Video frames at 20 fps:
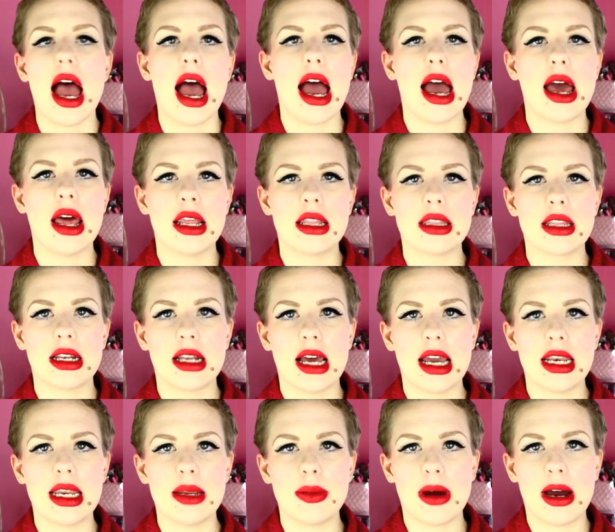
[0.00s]
and the
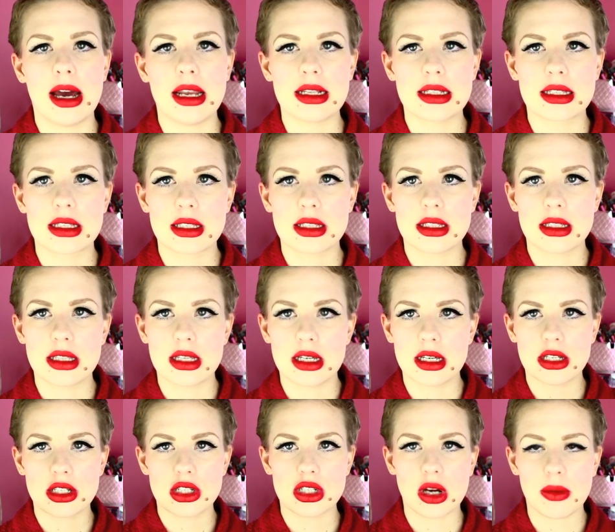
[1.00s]
lady behind
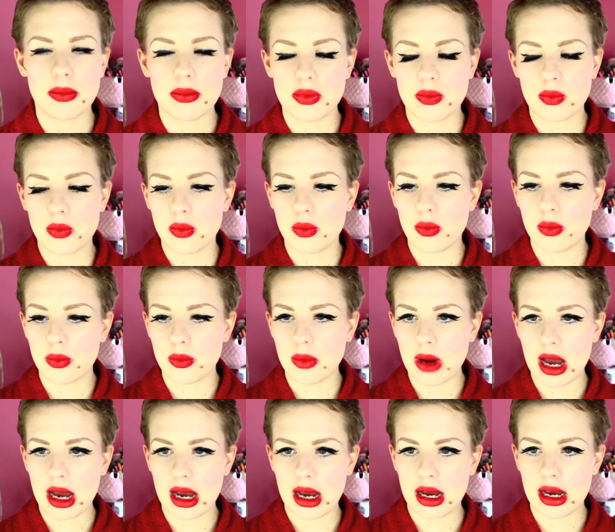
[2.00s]
the shop
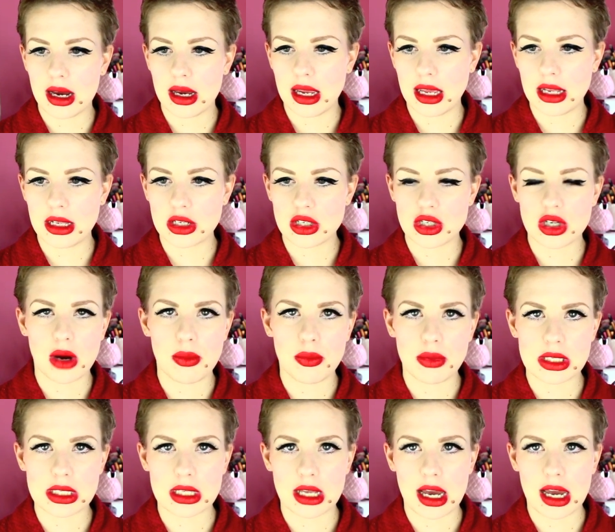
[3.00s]

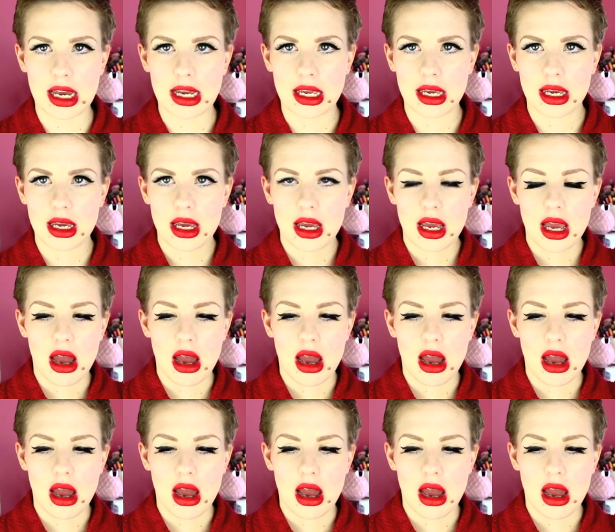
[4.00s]
was like,